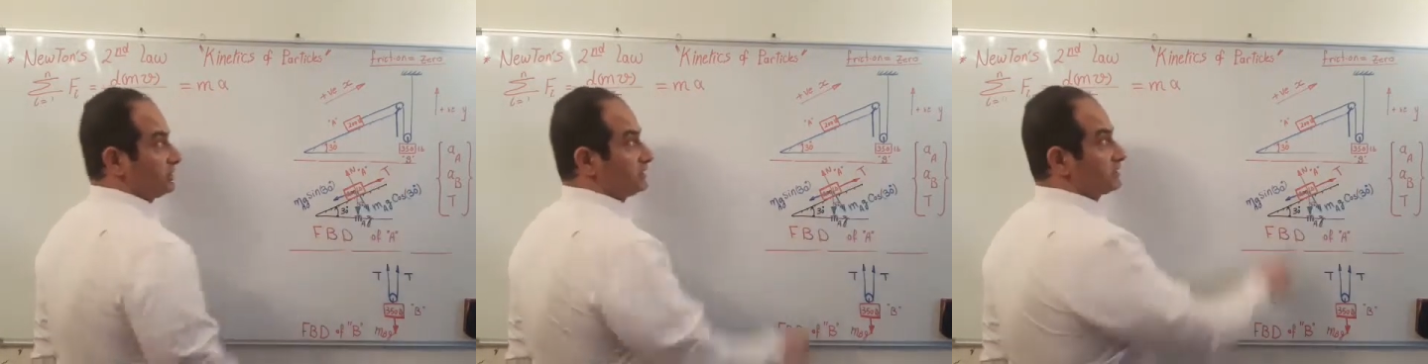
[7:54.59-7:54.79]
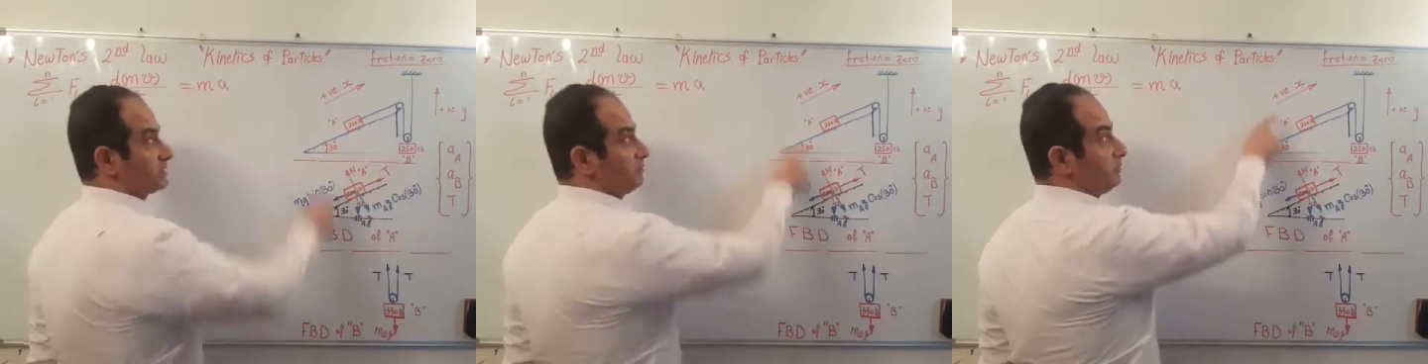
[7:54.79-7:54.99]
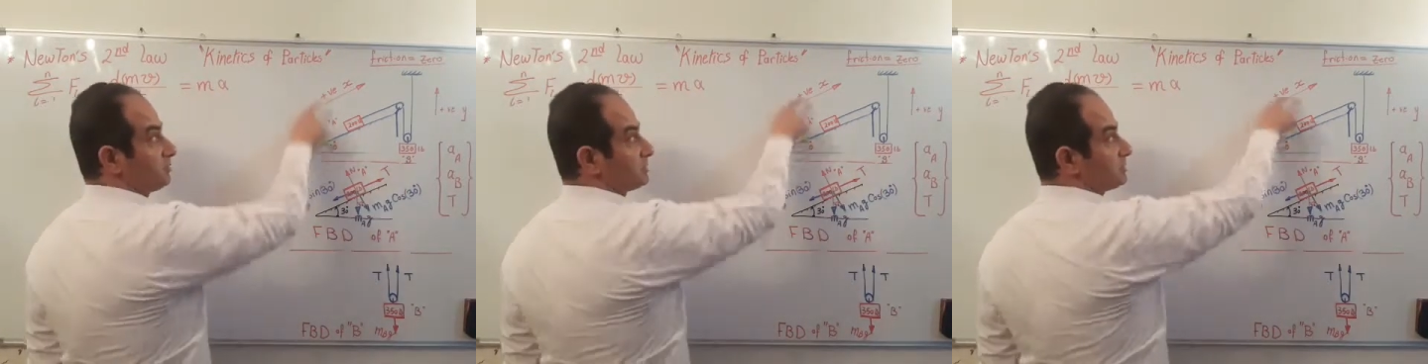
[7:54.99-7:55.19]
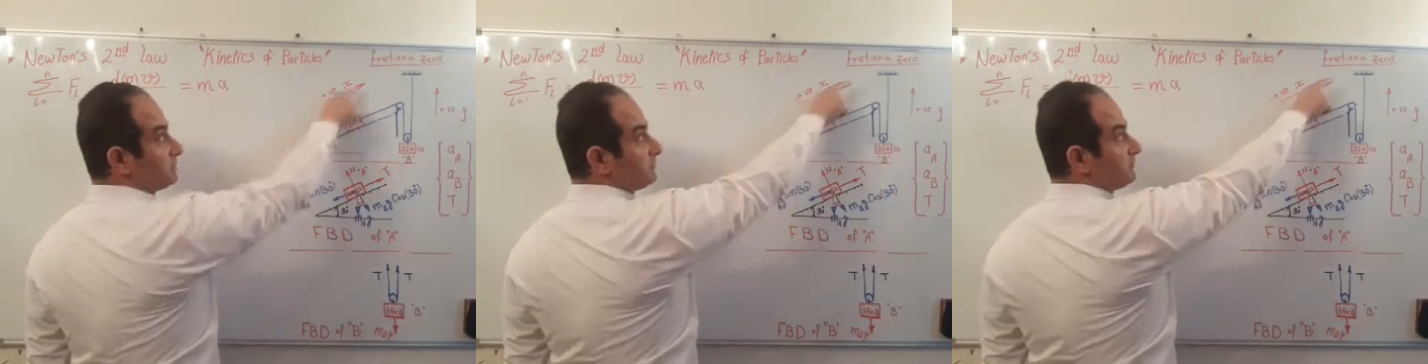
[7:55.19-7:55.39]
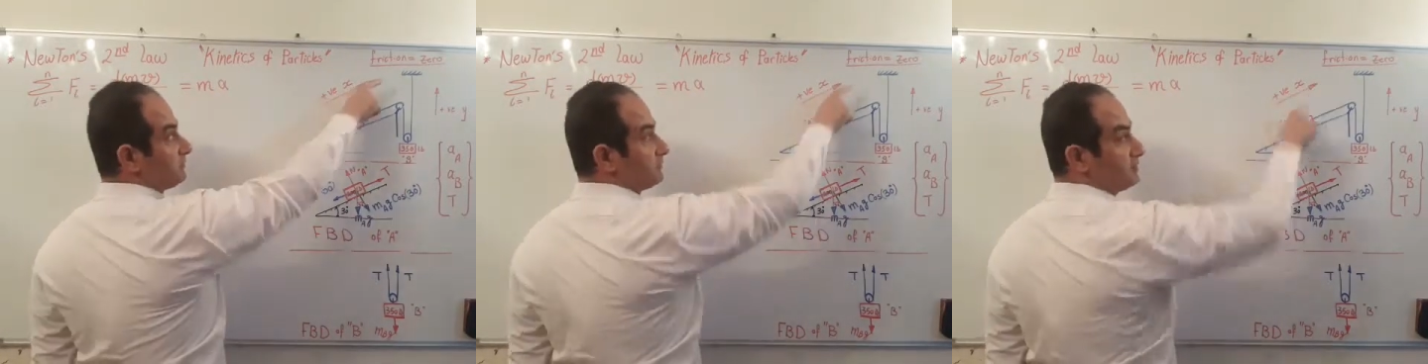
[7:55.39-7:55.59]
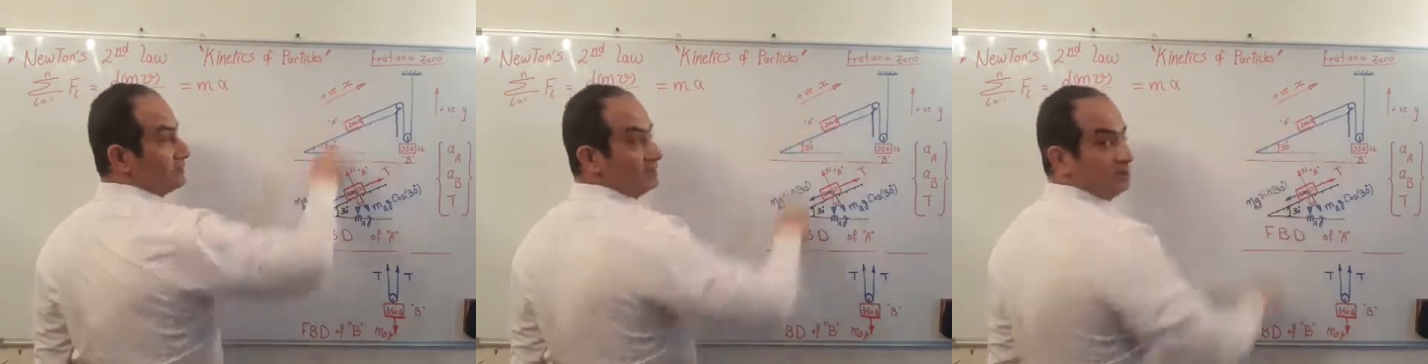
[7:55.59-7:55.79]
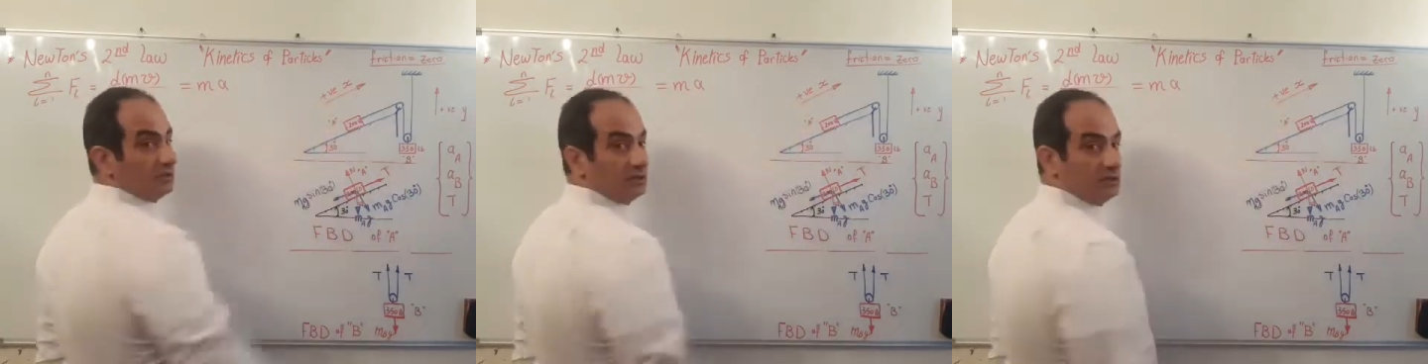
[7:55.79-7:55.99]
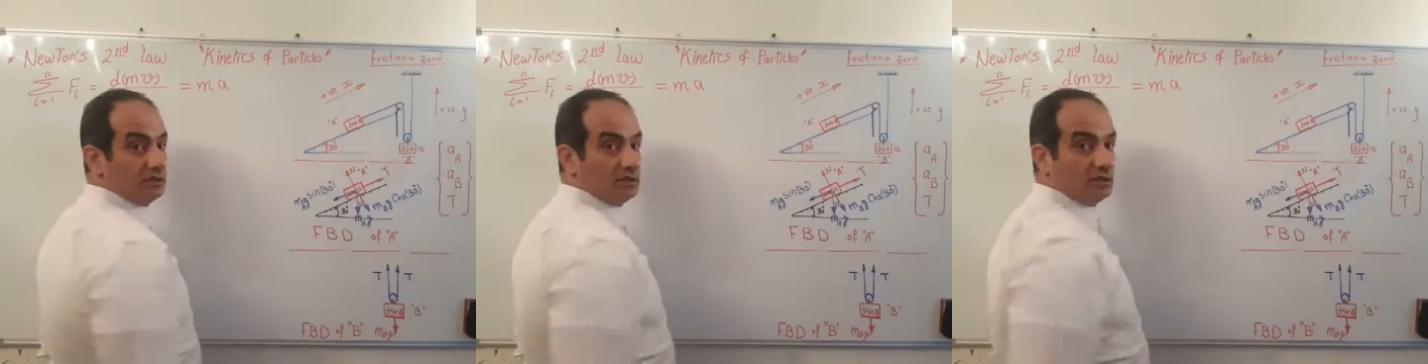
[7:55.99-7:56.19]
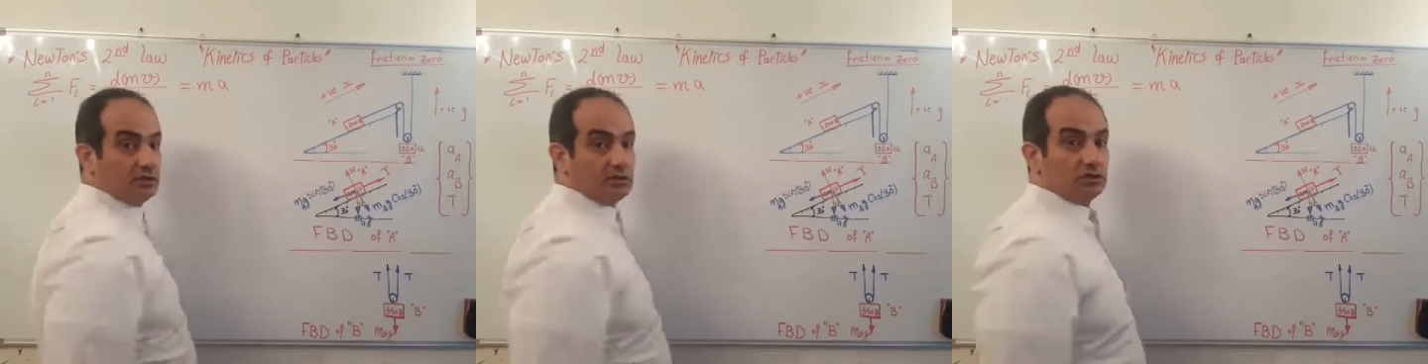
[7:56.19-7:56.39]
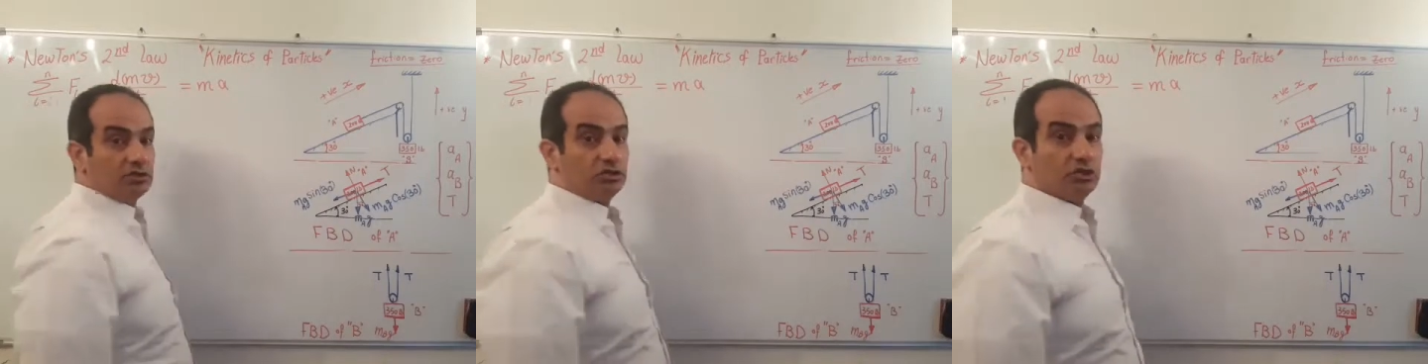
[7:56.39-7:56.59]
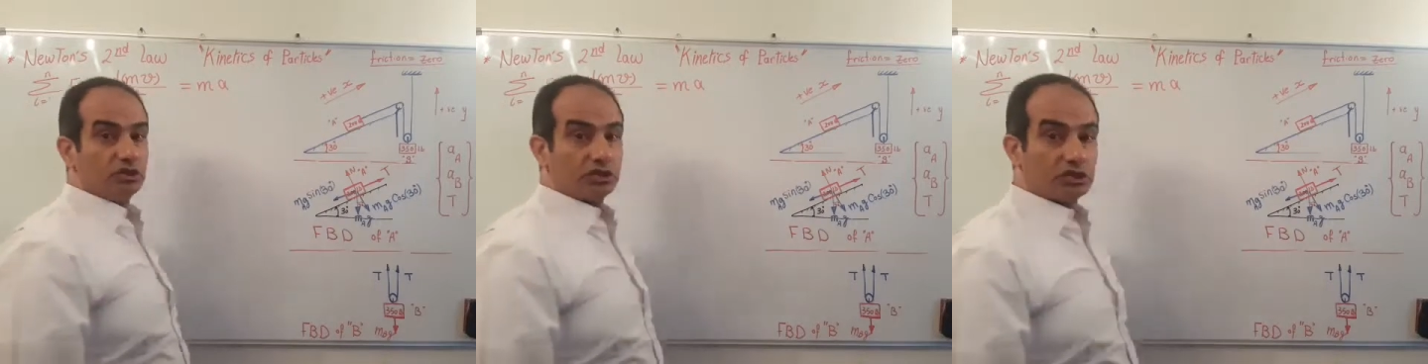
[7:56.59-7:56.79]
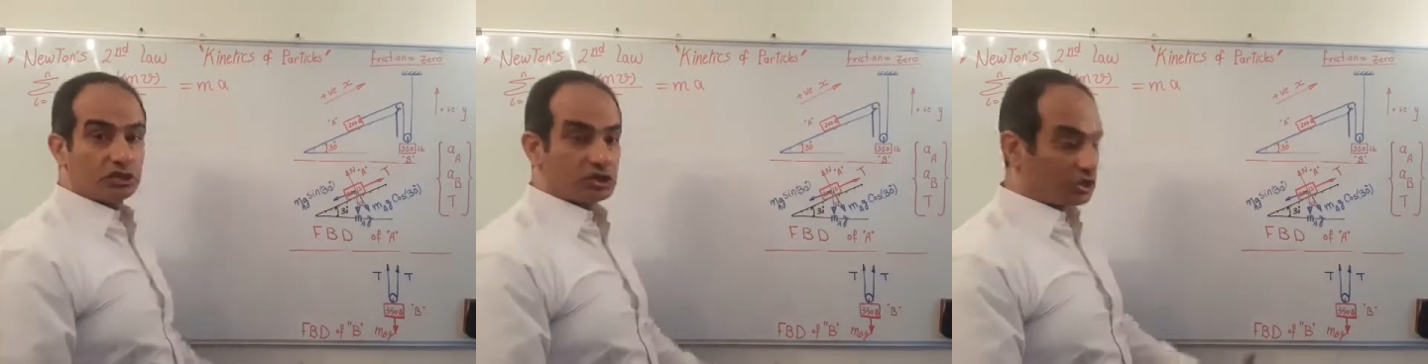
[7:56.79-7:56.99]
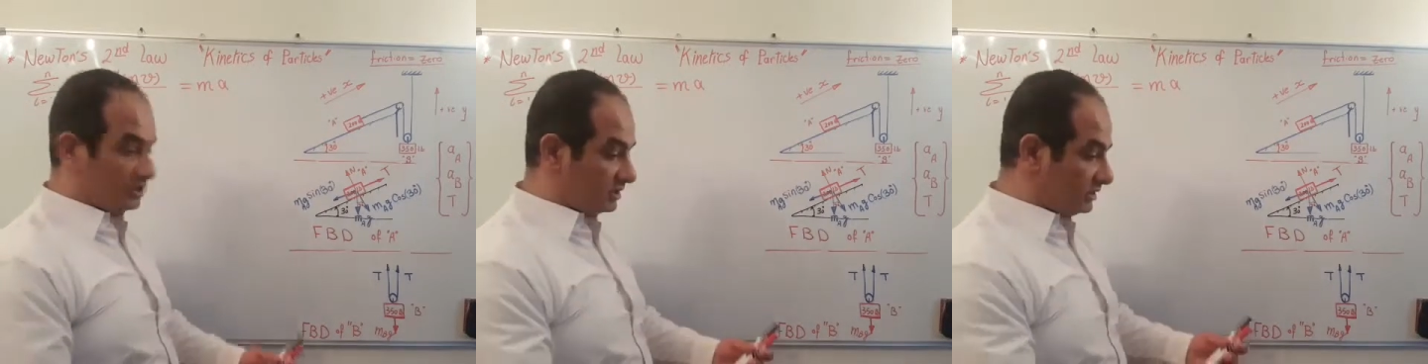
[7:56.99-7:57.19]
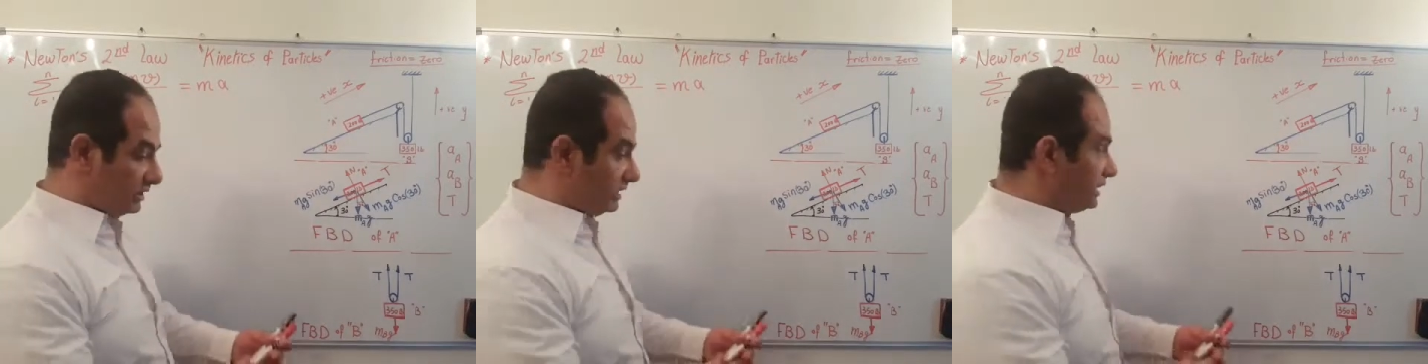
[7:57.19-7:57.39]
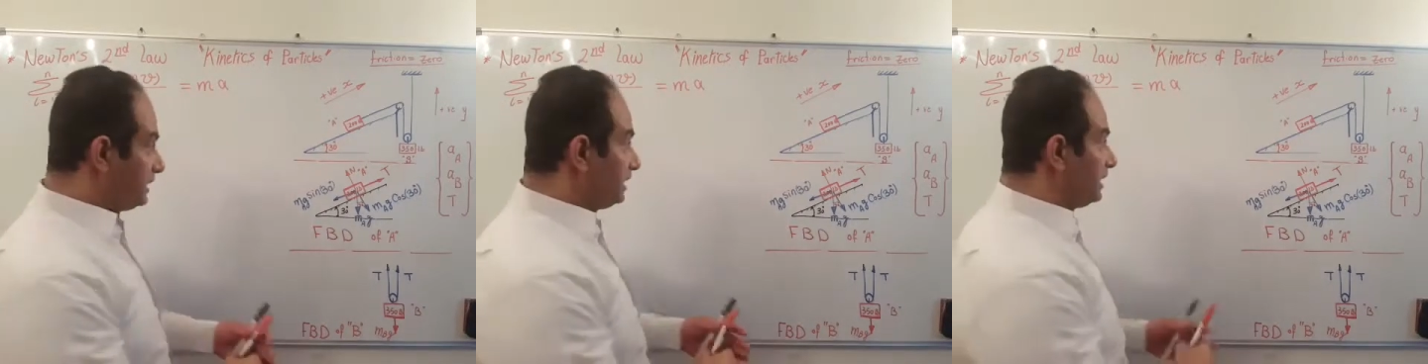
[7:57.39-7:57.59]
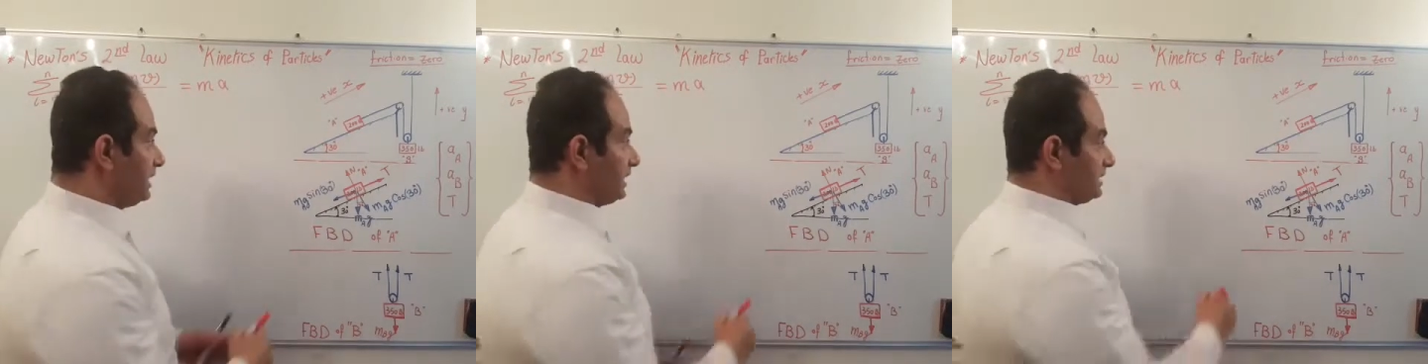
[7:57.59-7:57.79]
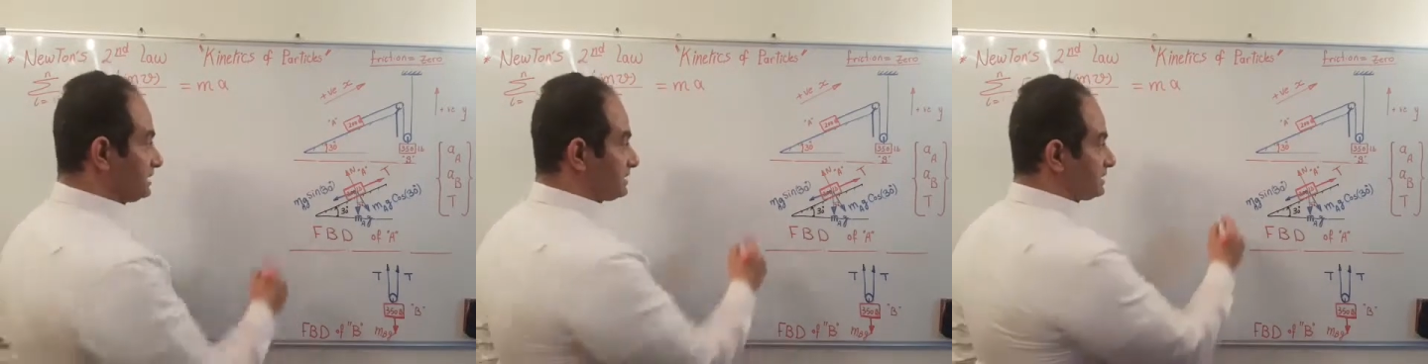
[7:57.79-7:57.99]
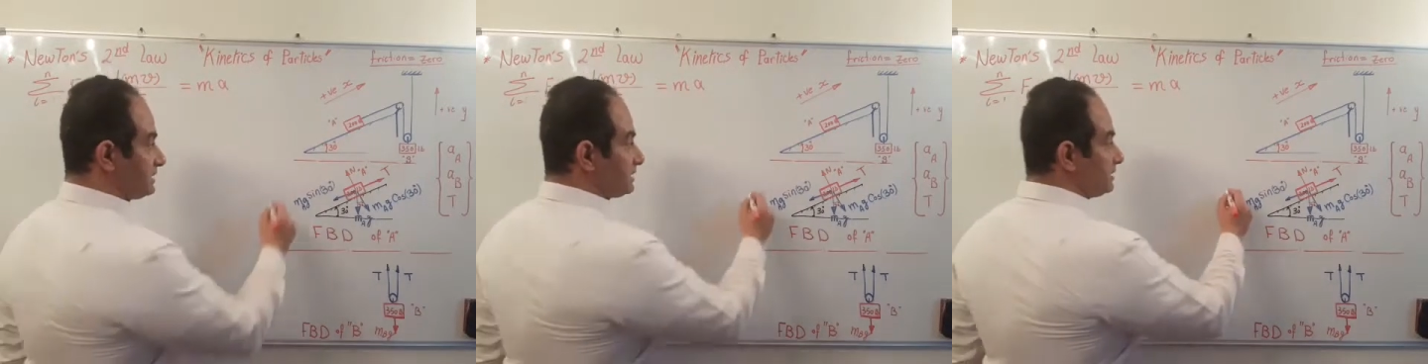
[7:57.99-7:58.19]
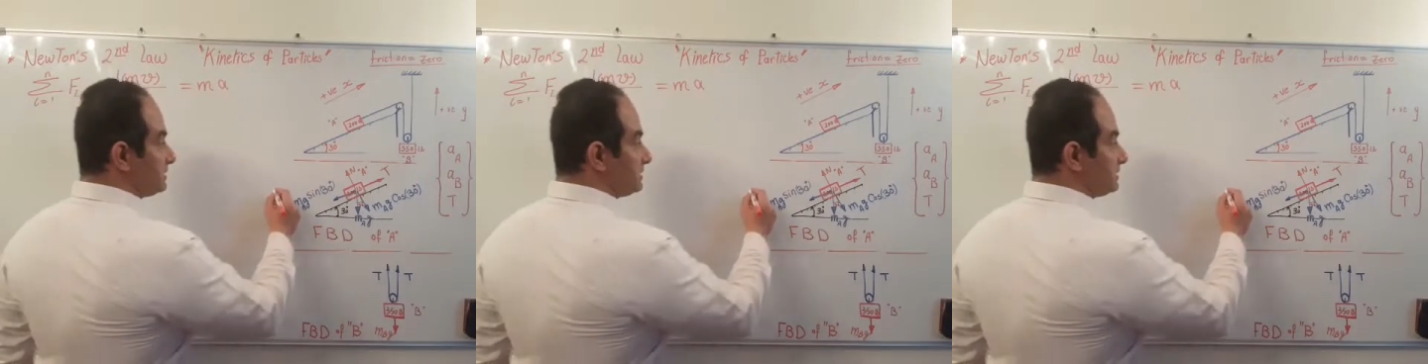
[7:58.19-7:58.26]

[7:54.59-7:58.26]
in the positive direction x.